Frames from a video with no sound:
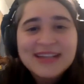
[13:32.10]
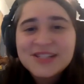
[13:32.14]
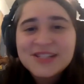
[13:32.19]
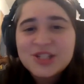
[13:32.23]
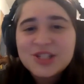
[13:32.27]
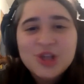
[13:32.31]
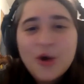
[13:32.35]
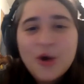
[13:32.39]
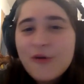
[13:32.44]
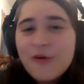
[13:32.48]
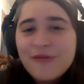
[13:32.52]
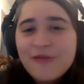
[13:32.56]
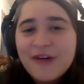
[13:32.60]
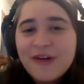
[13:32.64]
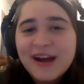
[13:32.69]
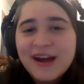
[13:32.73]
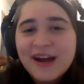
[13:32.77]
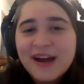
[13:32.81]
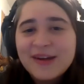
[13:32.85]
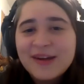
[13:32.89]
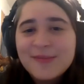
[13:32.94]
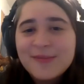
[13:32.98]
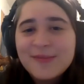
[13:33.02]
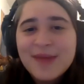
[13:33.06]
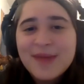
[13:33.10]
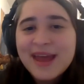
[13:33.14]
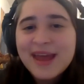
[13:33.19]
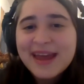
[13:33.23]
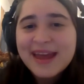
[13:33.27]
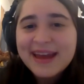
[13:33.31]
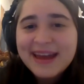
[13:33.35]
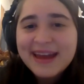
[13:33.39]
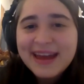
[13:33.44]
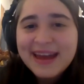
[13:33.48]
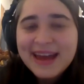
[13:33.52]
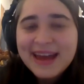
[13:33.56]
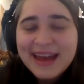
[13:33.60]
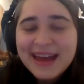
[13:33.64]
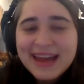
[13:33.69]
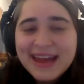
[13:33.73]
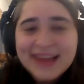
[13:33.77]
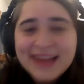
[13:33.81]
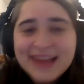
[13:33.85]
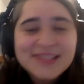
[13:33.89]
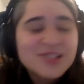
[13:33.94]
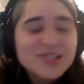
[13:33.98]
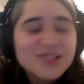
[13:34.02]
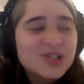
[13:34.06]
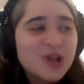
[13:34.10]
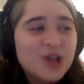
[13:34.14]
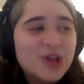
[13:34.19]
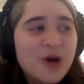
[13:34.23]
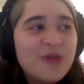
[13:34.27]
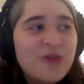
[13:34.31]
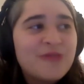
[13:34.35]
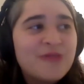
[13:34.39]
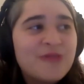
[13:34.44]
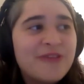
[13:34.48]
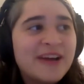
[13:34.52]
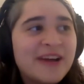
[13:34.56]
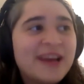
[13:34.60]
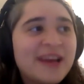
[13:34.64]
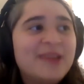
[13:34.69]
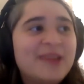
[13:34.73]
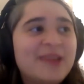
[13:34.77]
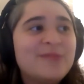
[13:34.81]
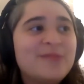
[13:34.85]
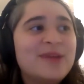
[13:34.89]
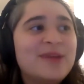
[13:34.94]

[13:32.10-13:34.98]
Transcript: so funny to me. Today. It's so funny to me.